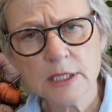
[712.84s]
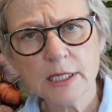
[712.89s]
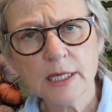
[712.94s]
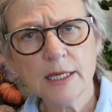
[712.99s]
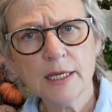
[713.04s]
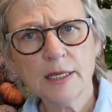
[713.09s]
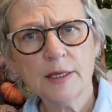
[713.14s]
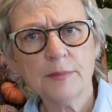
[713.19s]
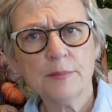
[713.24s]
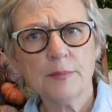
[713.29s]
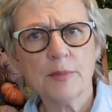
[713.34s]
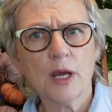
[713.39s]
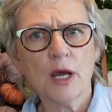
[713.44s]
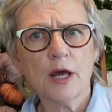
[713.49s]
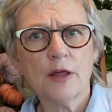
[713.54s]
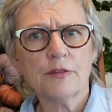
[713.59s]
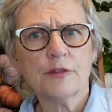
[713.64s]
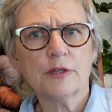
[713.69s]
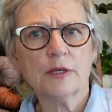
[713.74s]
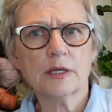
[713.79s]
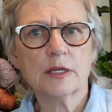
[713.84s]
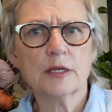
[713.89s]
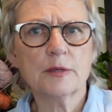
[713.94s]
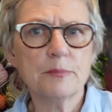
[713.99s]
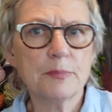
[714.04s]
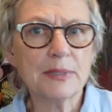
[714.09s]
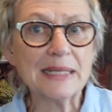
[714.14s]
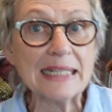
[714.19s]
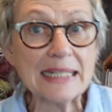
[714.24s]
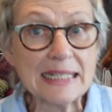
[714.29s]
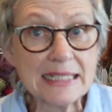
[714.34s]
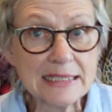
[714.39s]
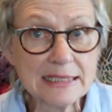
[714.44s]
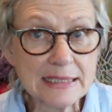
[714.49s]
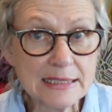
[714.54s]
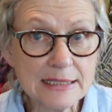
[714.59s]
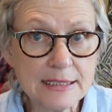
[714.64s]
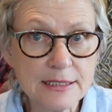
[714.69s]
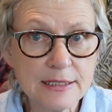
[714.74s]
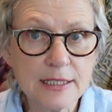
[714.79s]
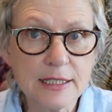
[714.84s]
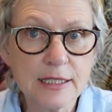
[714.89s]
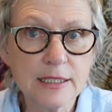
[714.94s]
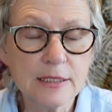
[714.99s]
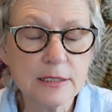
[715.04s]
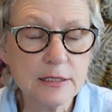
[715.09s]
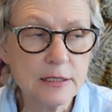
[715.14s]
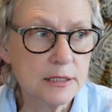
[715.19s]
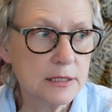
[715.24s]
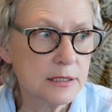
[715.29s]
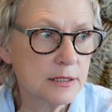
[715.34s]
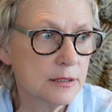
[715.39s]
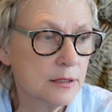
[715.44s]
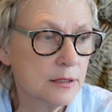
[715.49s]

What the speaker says: are the completed things.